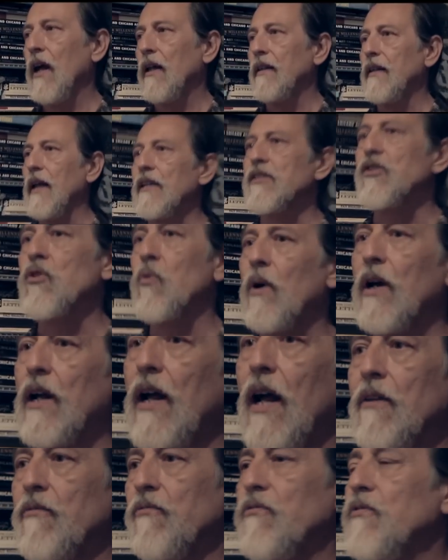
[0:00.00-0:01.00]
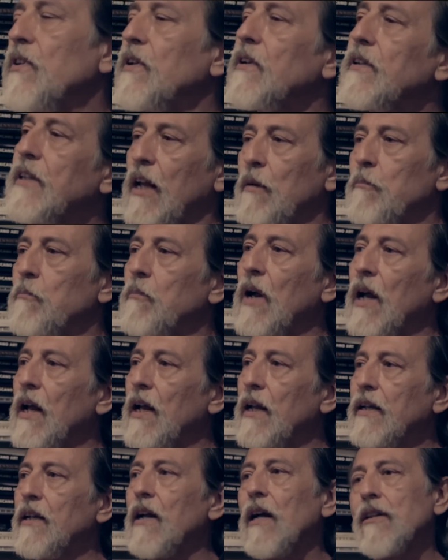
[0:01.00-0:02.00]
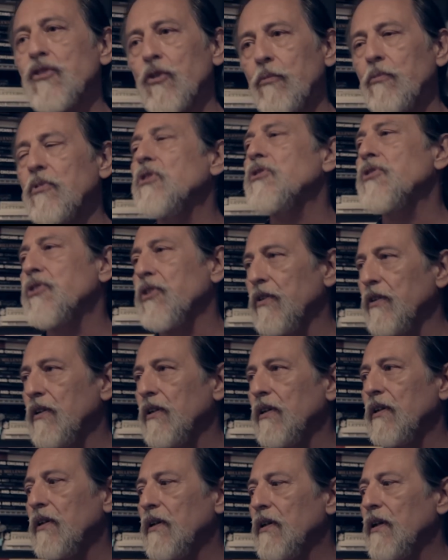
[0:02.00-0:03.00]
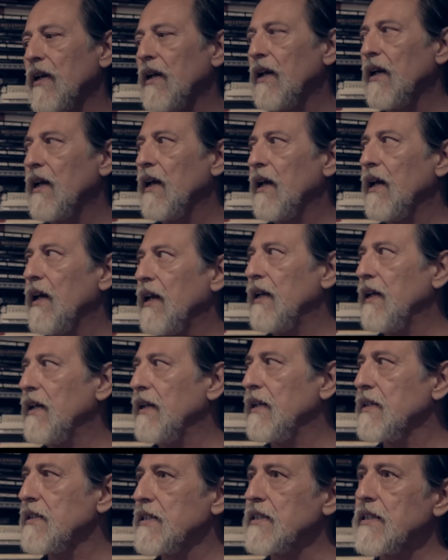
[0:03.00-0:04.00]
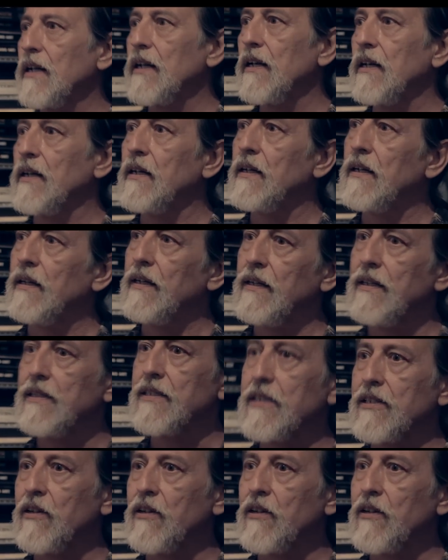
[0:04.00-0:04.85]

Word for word: That's why I feel that my contribution is, uh, is